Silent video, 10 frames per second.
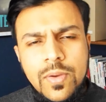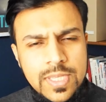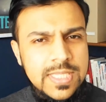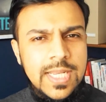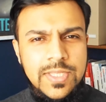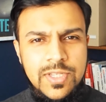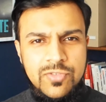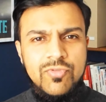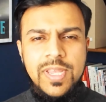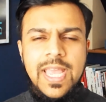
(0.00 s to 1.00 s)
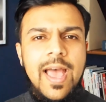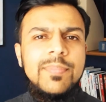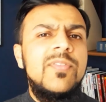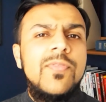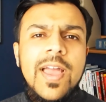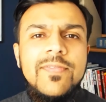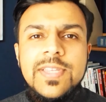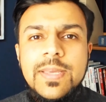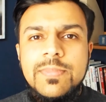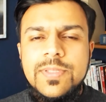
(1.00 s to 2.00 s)
so let's just recap the 5
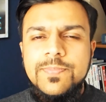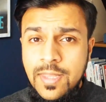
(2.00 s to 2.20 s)
tips.